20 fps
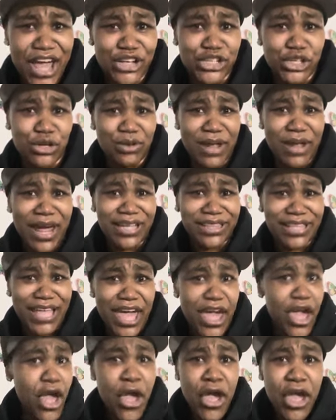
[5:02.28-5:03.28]
at you like
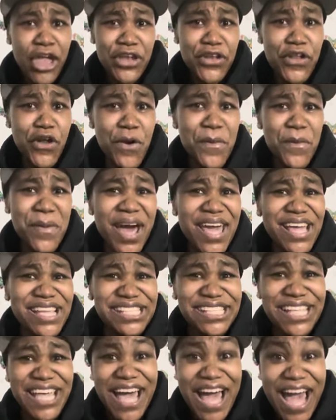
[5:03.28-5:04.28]
that?
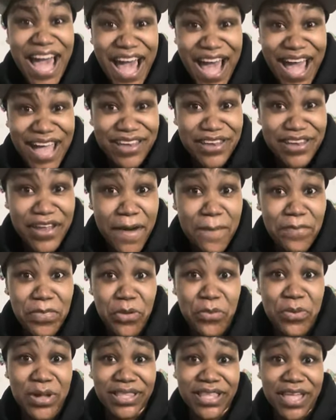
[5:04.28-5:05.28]
Nobody said hi,
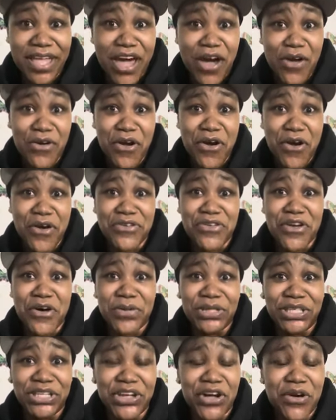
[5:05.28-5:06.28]
nothing. What the hell going on?
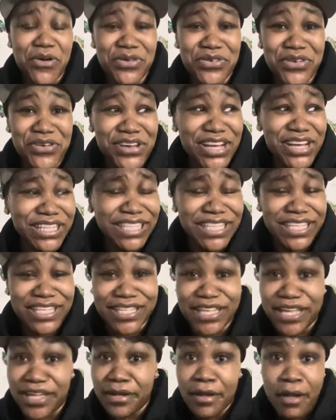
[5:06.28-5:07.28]
What the going on after the
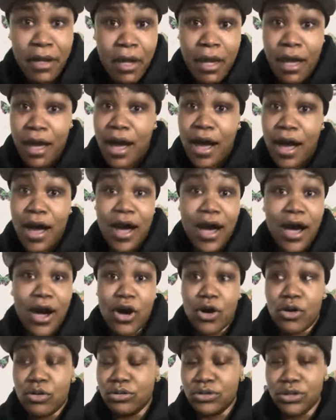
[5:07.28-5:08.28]
day? I
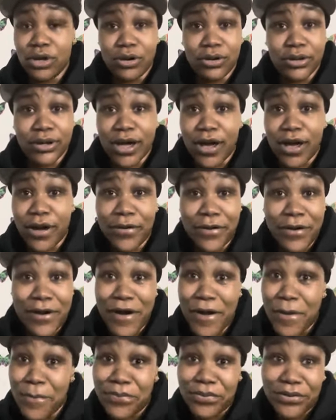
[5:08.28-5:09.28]
don't know,
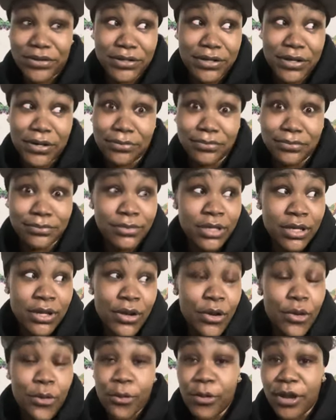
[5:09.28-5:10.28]
girl. but um,
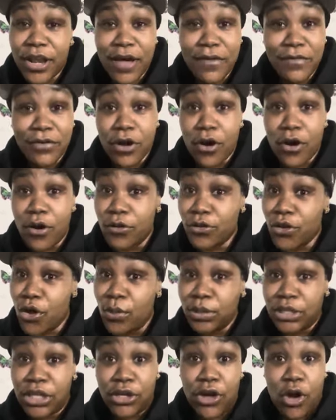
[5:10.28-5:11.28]
whatever going on,
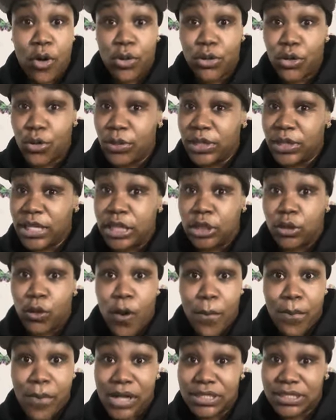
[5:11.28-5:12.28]
what they going on with they
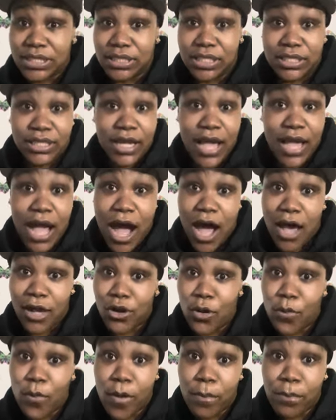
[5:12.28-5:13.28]
thought process, then they I
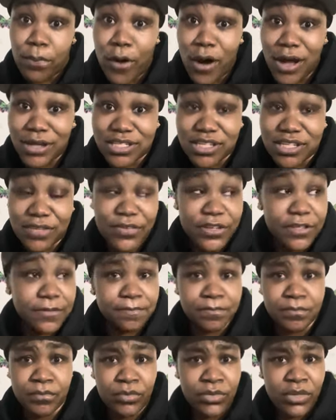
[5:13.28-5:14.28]
don't want parts of
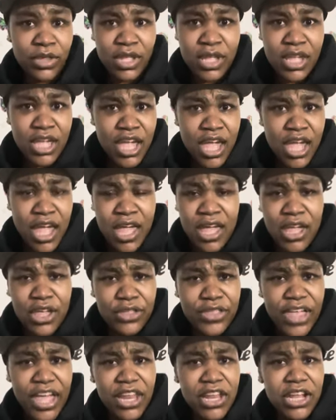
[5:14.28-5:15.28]
it.
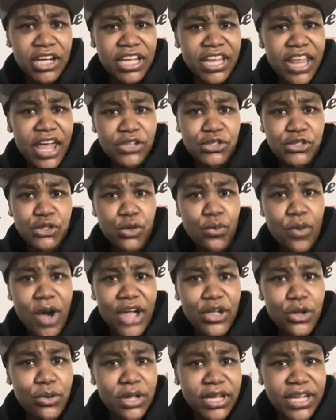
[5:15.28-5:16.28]
They looking at you
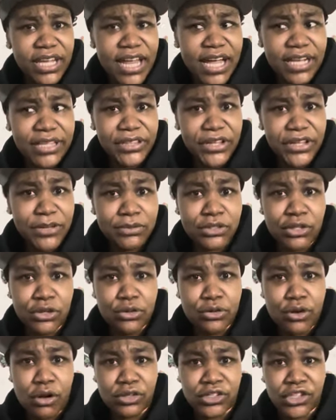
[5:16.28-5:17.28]
while you looking at them. So
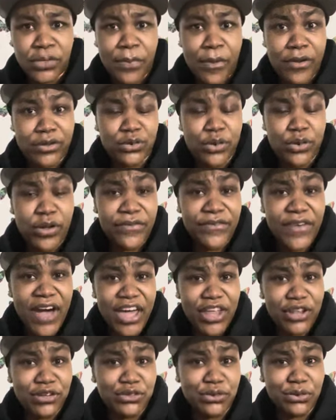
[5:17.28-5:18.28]
you go to the person who
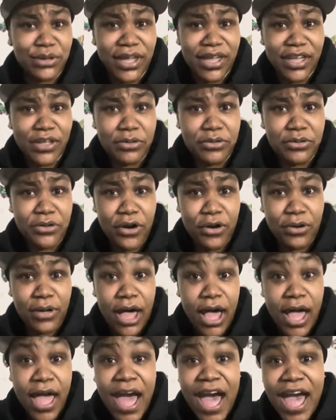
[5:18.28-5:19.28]
invited you there, you know,
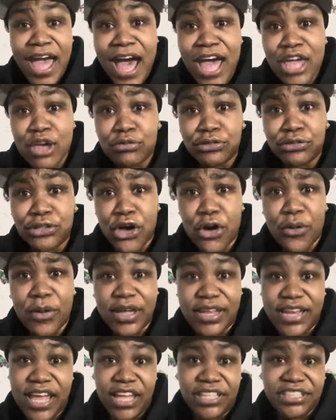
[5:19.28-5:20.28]
how, how you
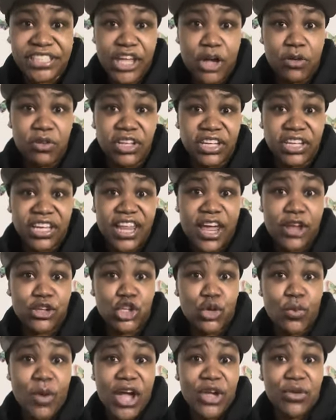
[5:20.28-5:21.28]
doing? They still looking at
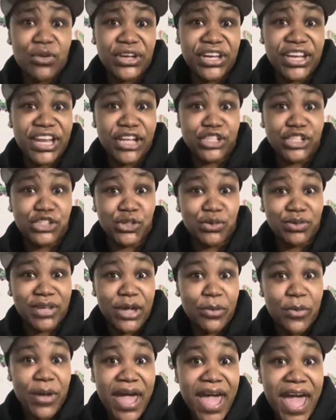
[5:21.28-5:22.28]
you while you looking at you.
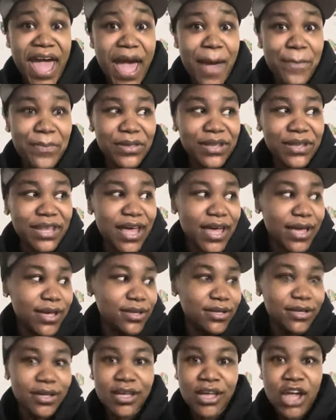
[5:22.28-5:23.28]
Like, what happened?
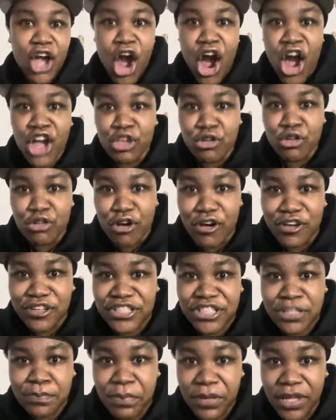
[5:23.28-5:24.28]
Like, are you going to
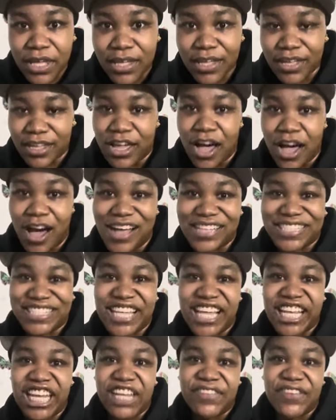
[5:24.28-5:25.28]
speak? God
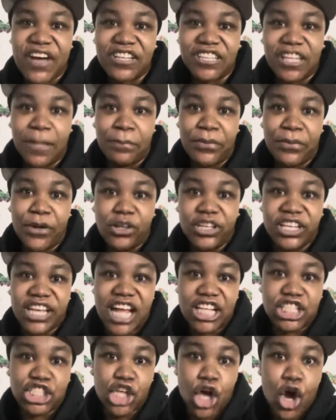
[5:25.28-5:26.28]
said, leave out the building.
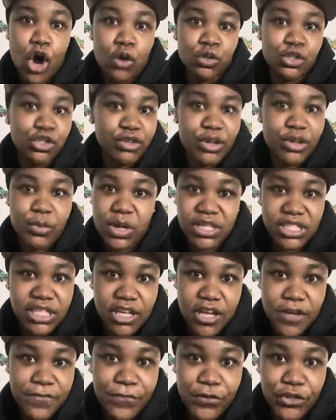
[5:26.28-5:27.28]
I told you it wasn't
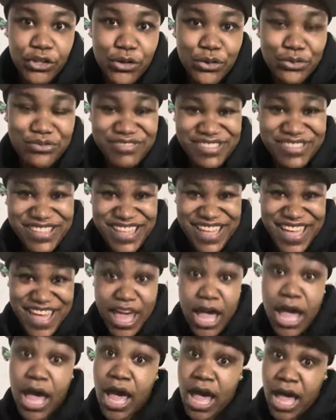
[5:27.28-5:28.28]
good for you.
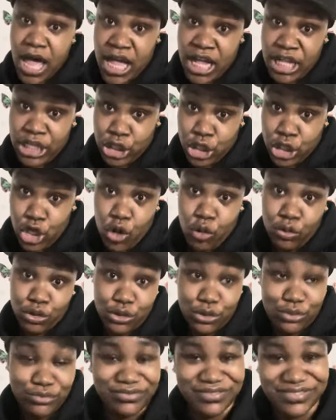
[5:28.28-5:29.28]
Yeah, I told you.